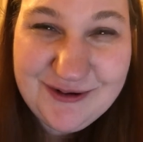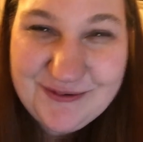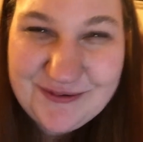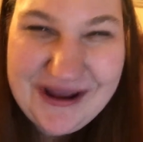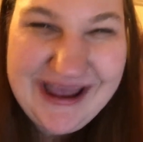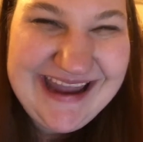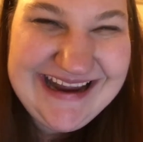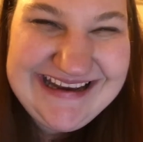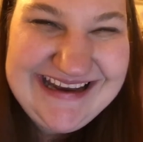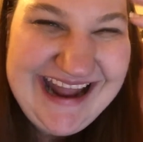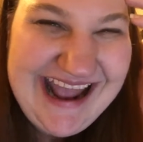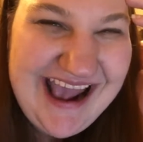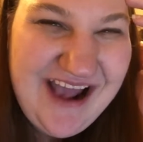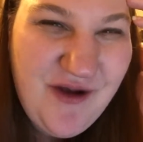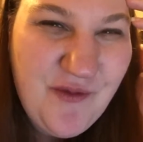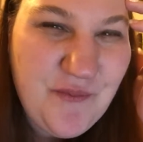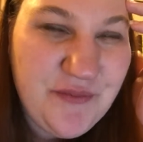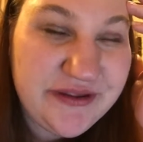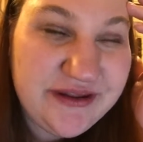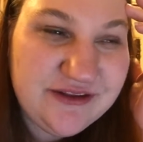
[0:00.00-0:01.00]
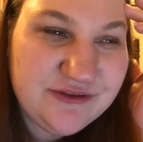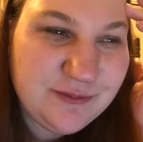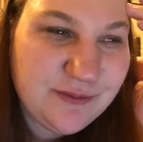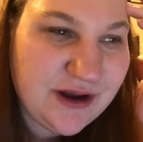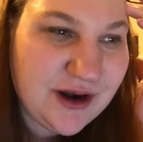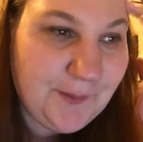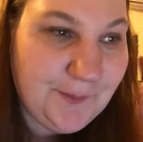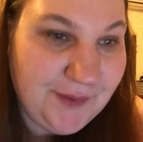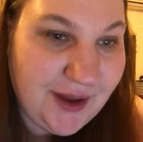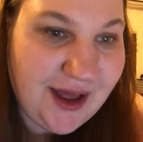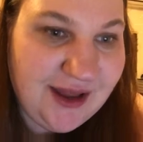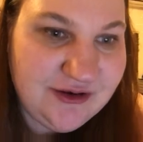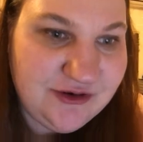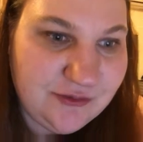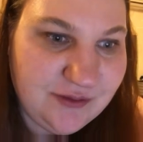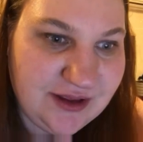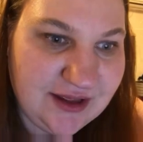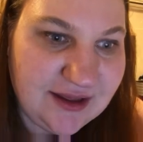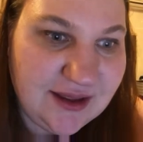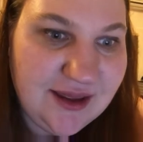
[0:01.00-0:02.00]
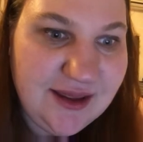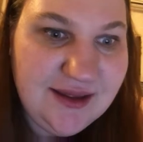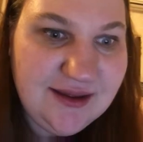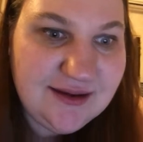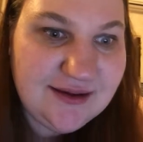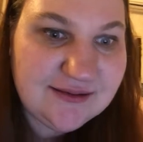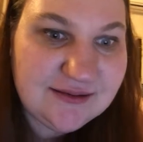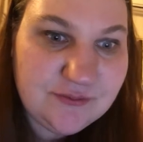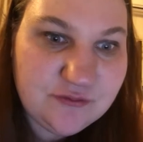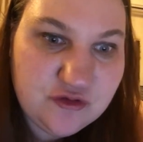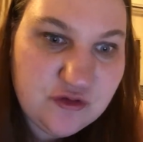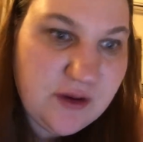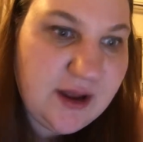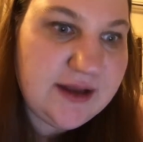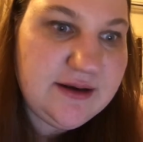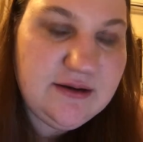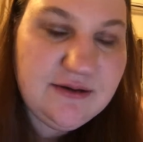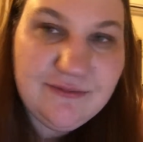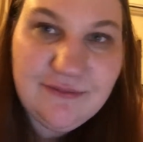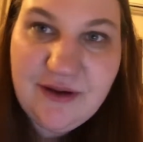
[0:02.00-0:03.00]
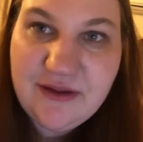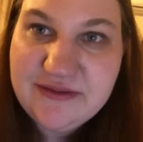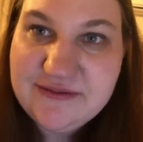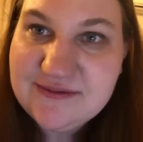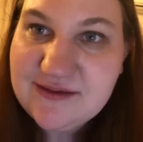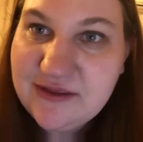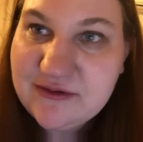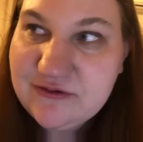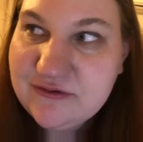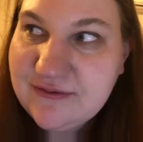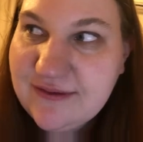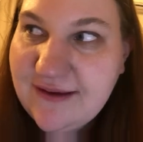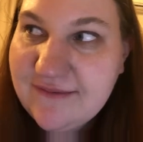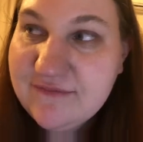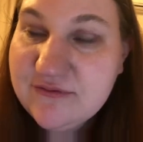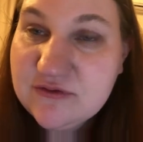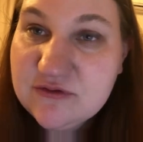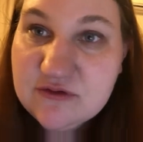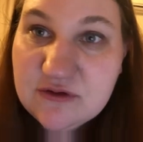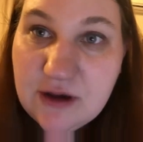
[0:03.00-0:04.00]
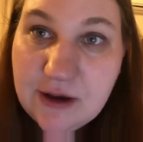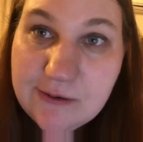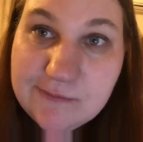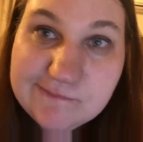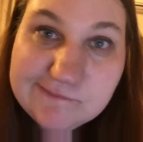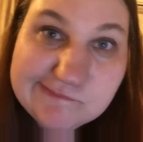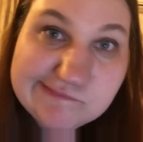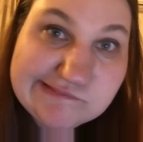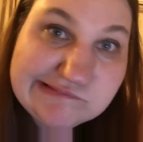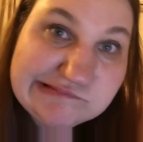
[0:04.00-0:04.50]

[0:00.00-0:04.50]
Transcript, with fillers: right now, but it's what I'm not doing because I'm trying to do all this other stuff. So,